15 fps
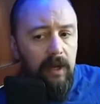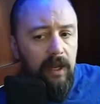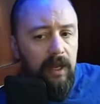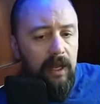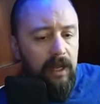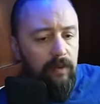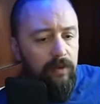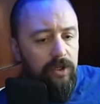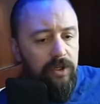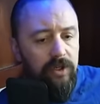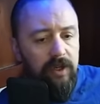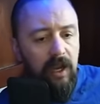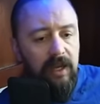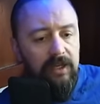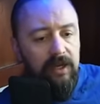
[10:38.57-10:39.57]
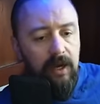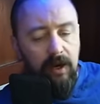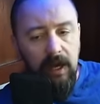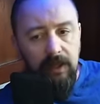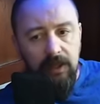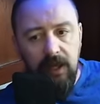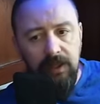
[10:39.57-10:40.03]
it was just lights out.
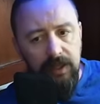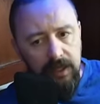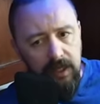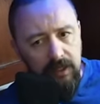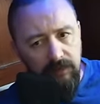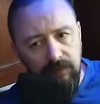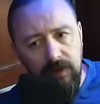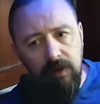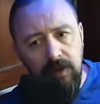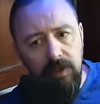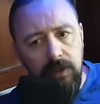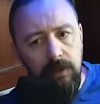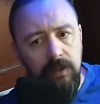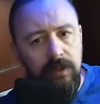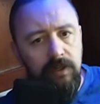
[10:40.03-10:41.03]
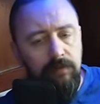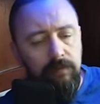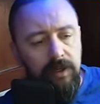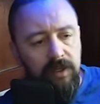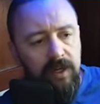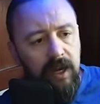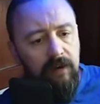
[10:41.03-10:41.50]
I, th I think that's a very serious de
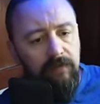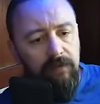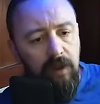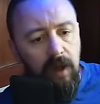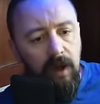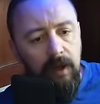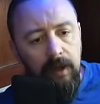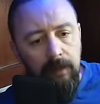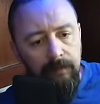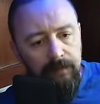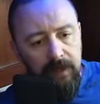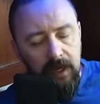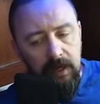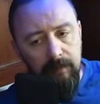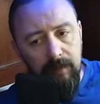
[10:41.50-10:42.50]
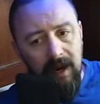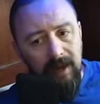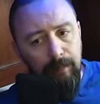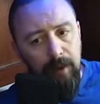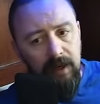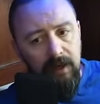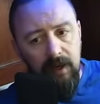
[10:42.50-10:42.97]
design flaw. And in my
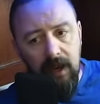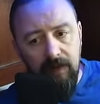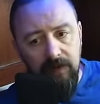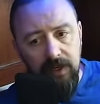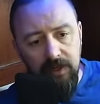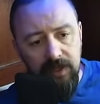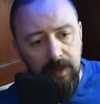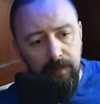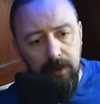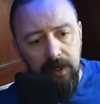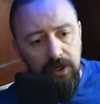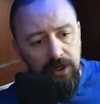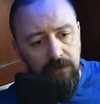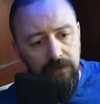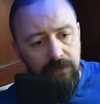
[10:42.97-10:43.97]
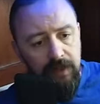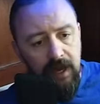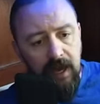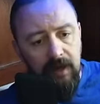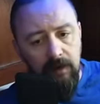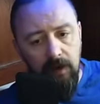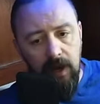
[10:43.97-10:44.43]
opinion, having a separate engine for
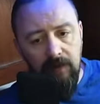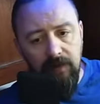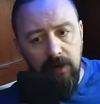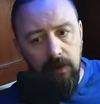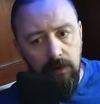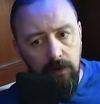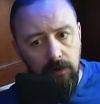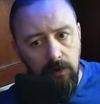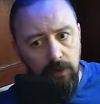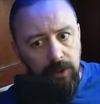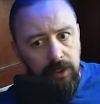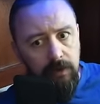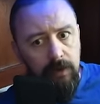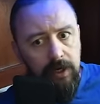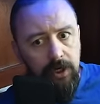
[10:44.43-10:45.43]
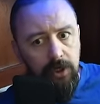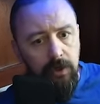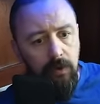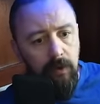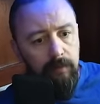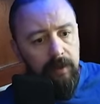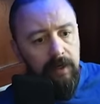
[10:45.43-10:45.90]
that, you having a, your own generation
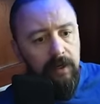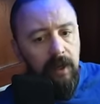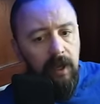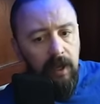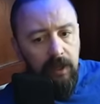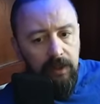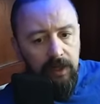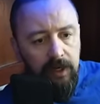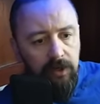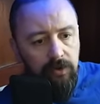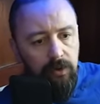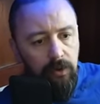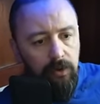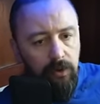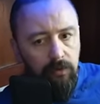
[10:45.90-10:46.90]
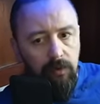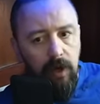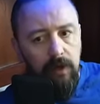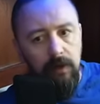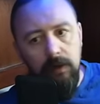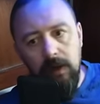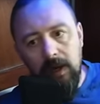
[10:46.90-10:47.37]
equipment that control your
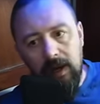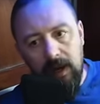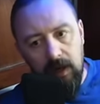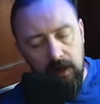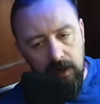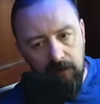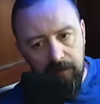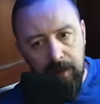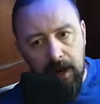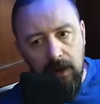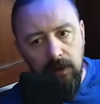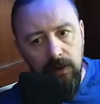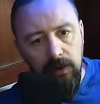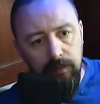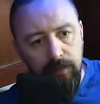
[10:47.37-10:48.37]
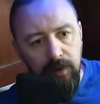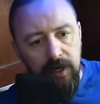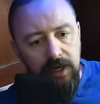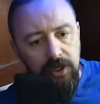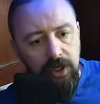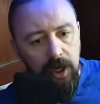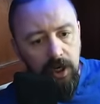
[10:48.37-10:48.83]
rudder and enough power to the
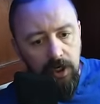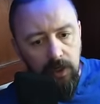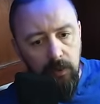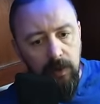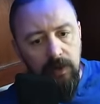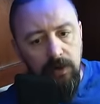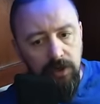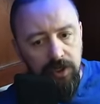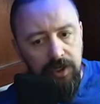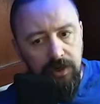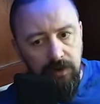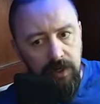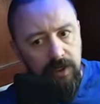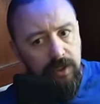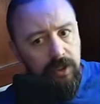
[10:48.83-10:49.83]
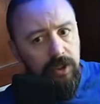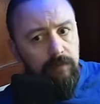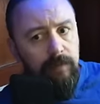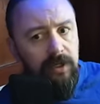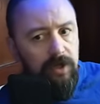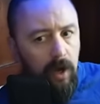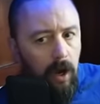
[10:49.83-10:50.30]
bridge to where your steering system
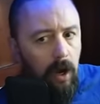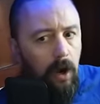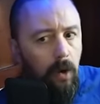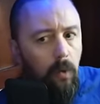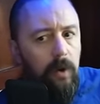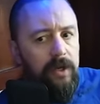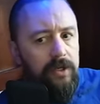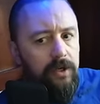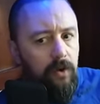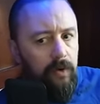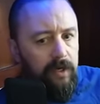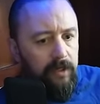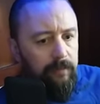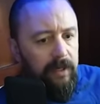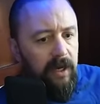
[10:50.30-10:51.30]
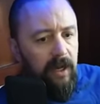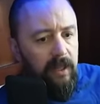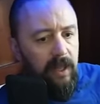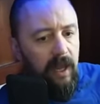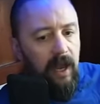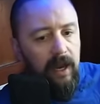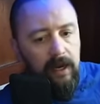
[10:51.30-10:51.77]
is always going to be
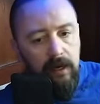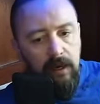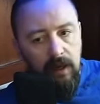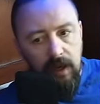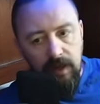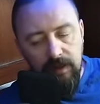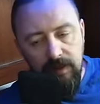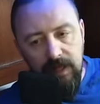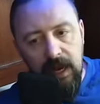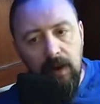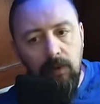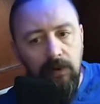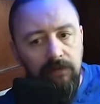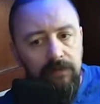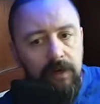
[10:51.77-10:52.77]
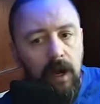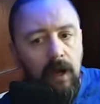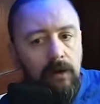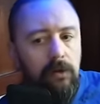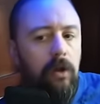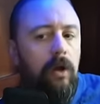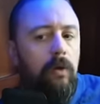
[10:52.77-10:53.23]
online, that would have gone
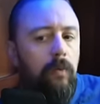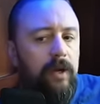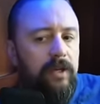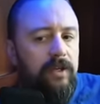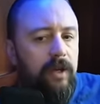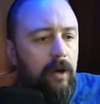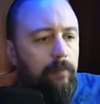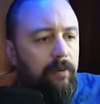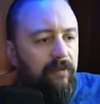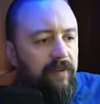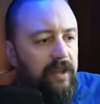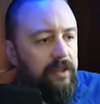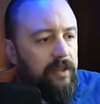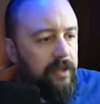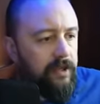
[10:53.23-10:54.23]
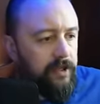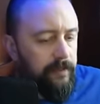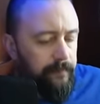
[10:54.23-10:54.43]
a long ways to help prevent this.